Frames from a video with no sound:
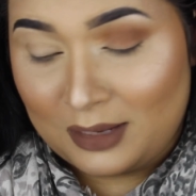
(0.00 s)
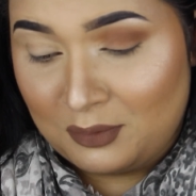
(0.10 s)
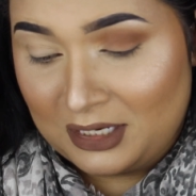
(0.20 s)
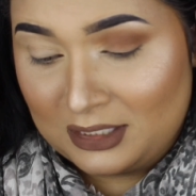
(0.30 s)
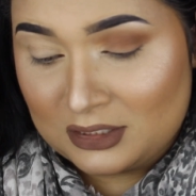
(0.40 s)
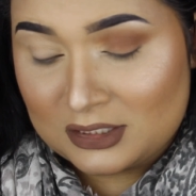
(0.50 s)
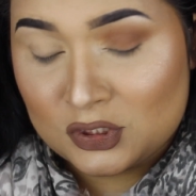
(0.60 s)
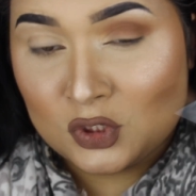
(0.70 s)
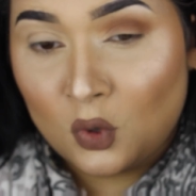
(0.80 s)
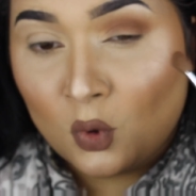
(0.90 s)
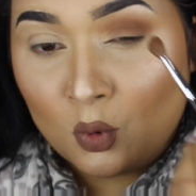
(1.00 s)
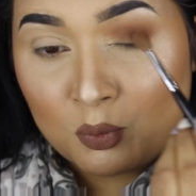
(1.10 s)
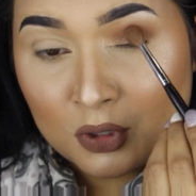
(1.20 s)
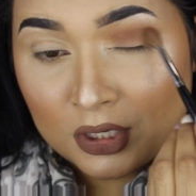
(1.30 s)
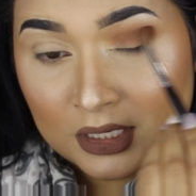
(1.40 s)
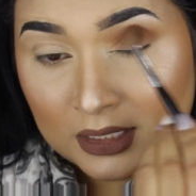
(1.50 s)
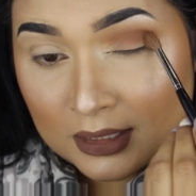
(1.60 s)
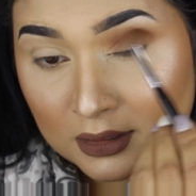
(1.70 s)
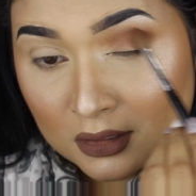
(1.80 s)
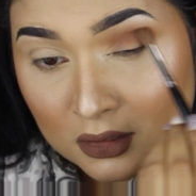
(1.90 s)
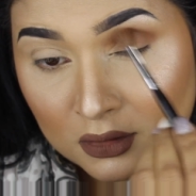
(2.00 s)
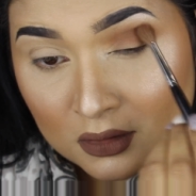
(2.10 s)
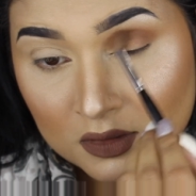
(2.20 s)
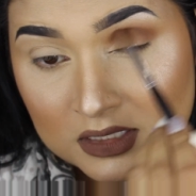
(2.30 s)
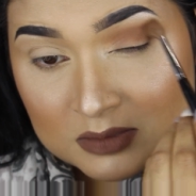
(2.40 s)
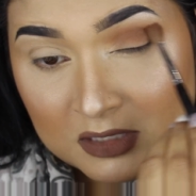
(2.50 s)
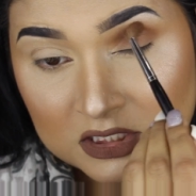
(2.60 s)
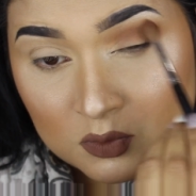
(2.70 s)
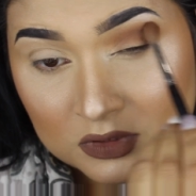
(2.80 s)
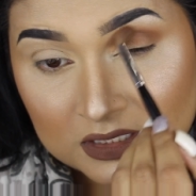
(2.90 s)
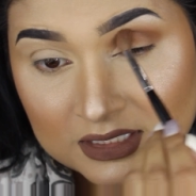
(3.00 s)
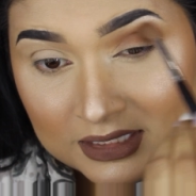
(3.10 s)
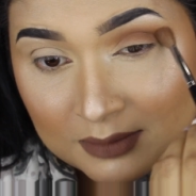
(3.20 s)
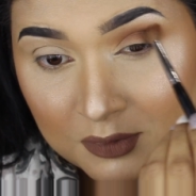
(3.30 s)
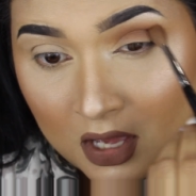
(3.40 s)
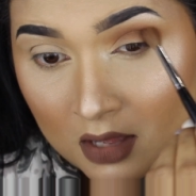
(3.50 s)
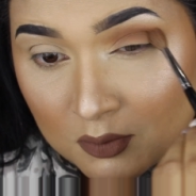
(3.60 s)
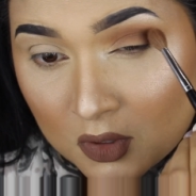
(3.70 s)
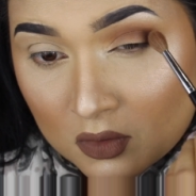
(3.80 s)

but it is so pretty. Especially with this lip combo.